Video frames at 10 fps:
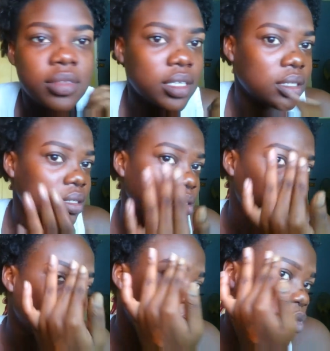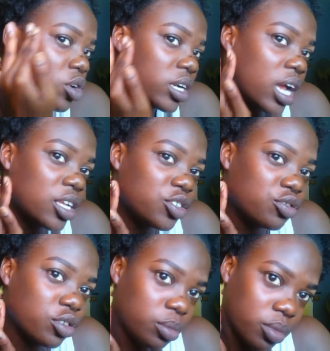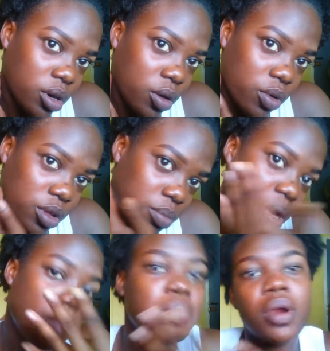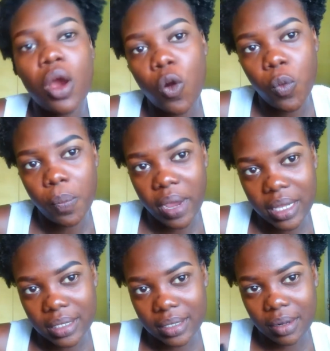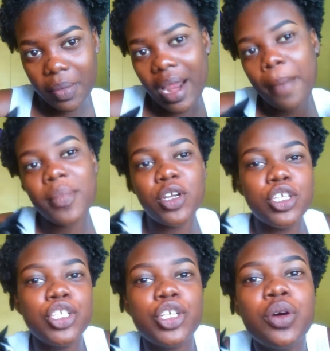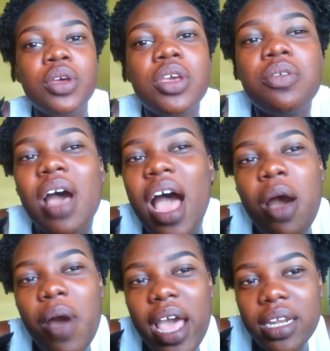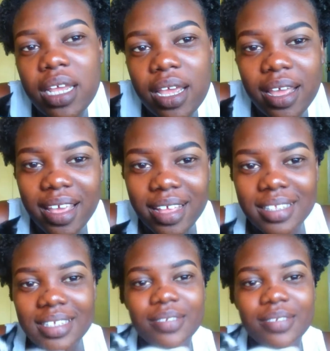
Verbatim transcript: And this is my more natural brow with my brown pencil. But I'm gonna show you how I did it.